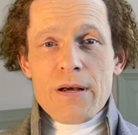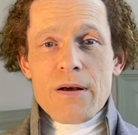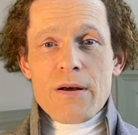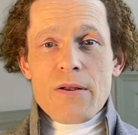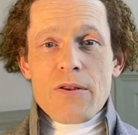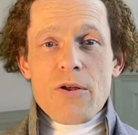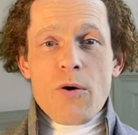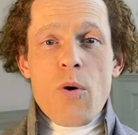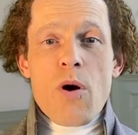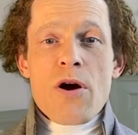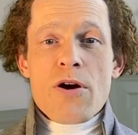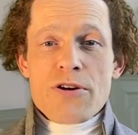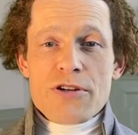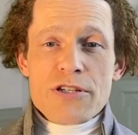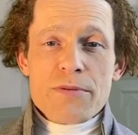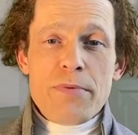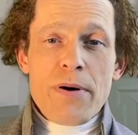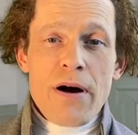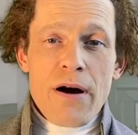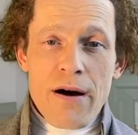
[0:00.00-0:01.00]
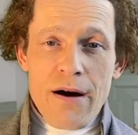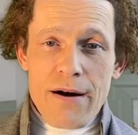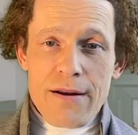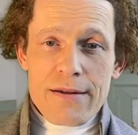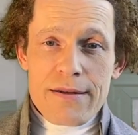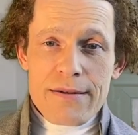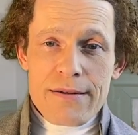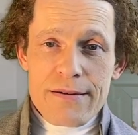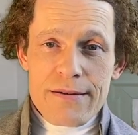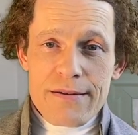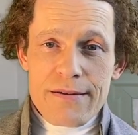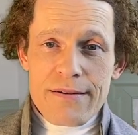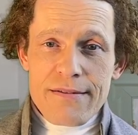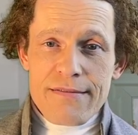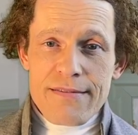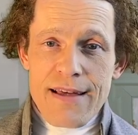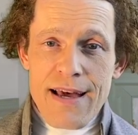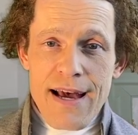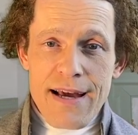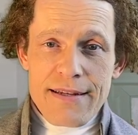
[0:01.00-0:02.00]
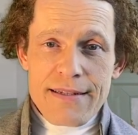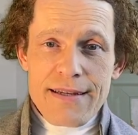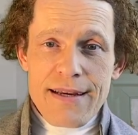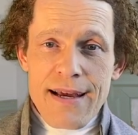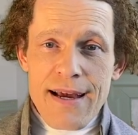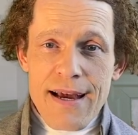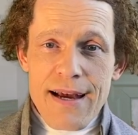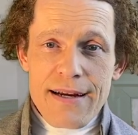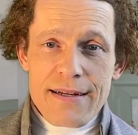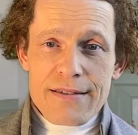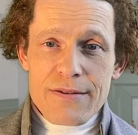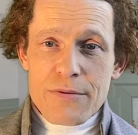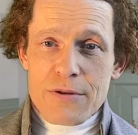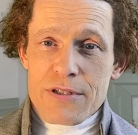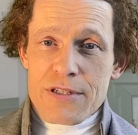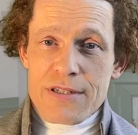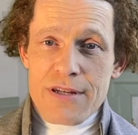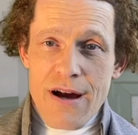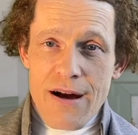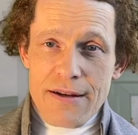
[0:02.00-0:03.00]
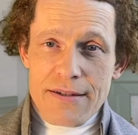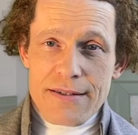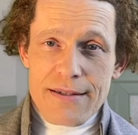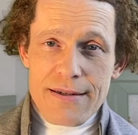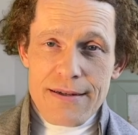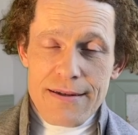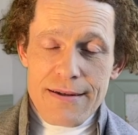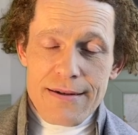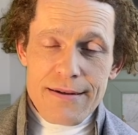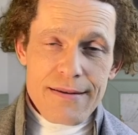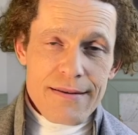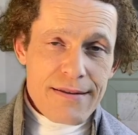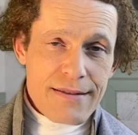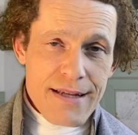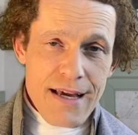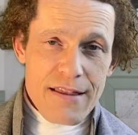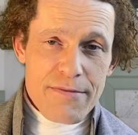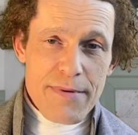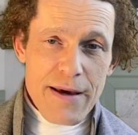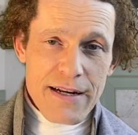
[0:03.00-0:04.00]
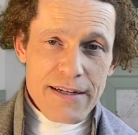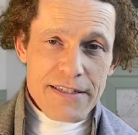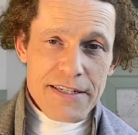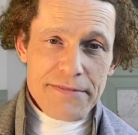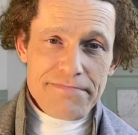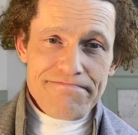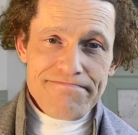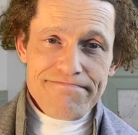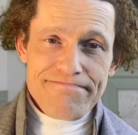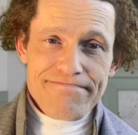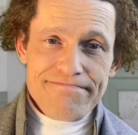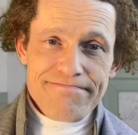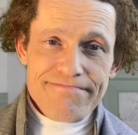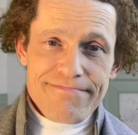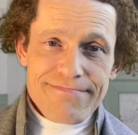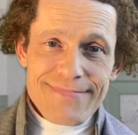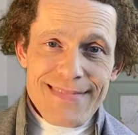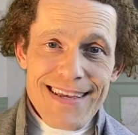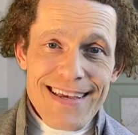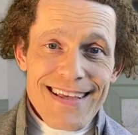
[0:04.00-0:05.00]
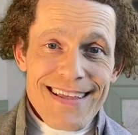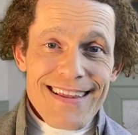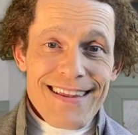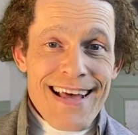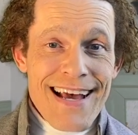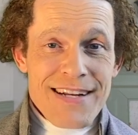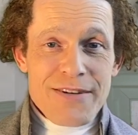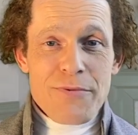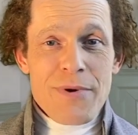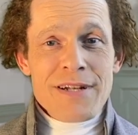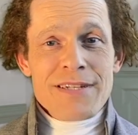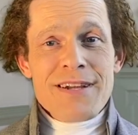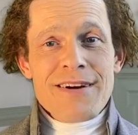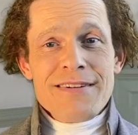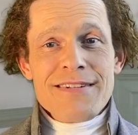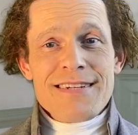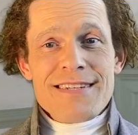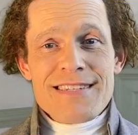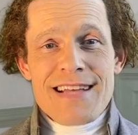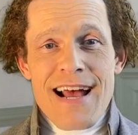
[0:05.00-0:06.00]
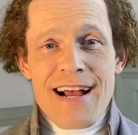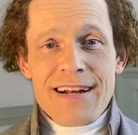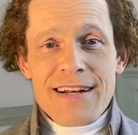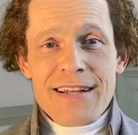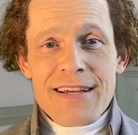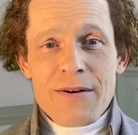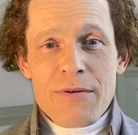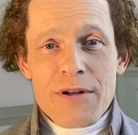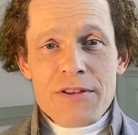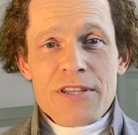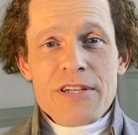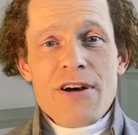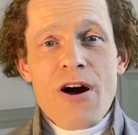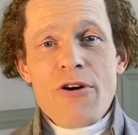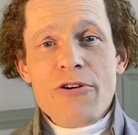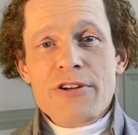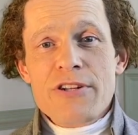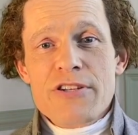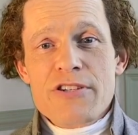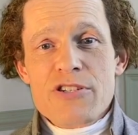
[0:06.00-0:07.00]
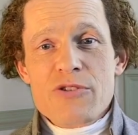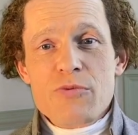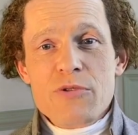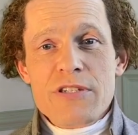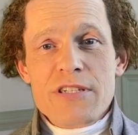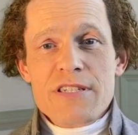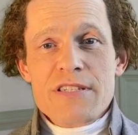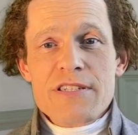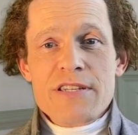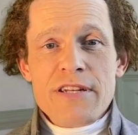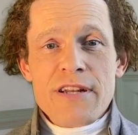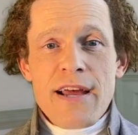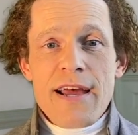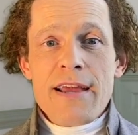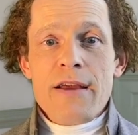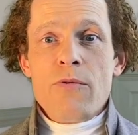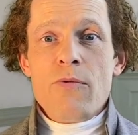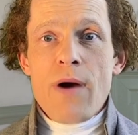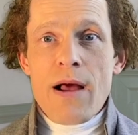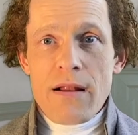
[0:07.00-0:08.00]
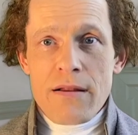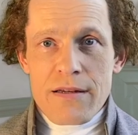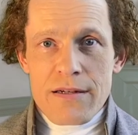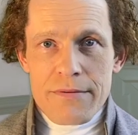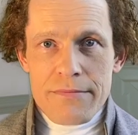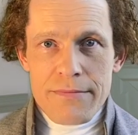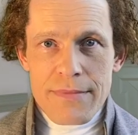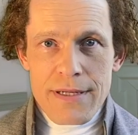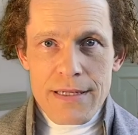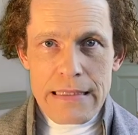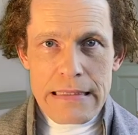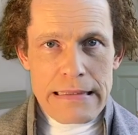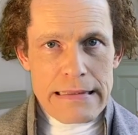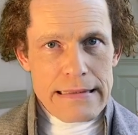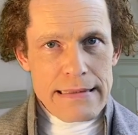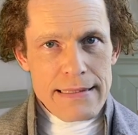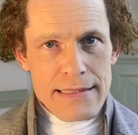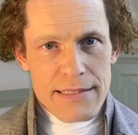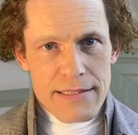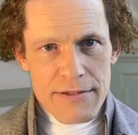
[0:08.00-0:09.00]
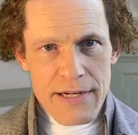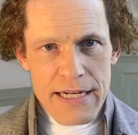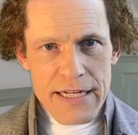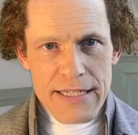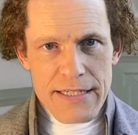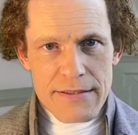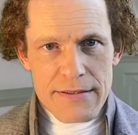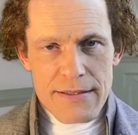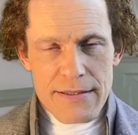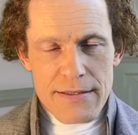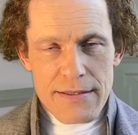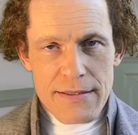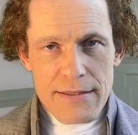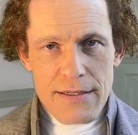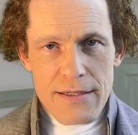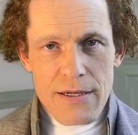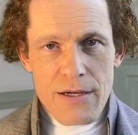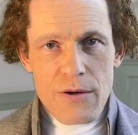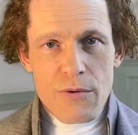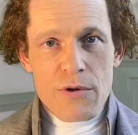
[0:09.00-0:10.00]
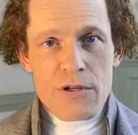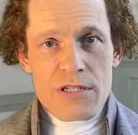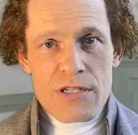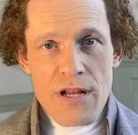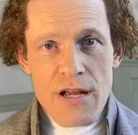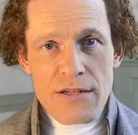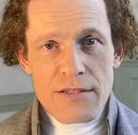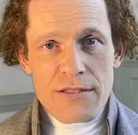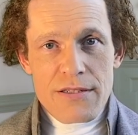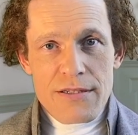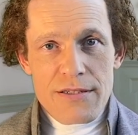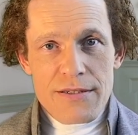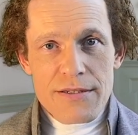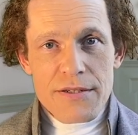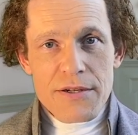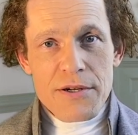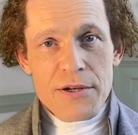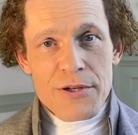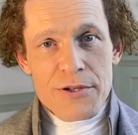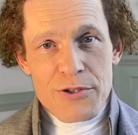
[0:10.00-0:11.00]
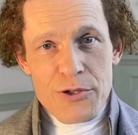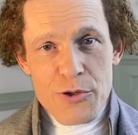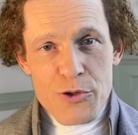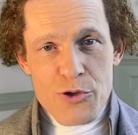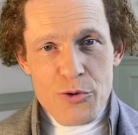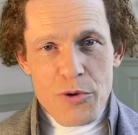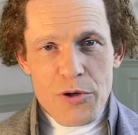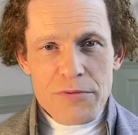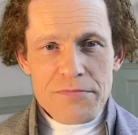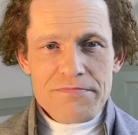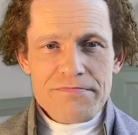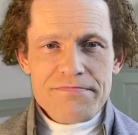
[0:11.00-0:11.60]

The worst part of that act was not the death penalty. That, while not exactly what the communists would consider a welcome ingredient, was not unusual.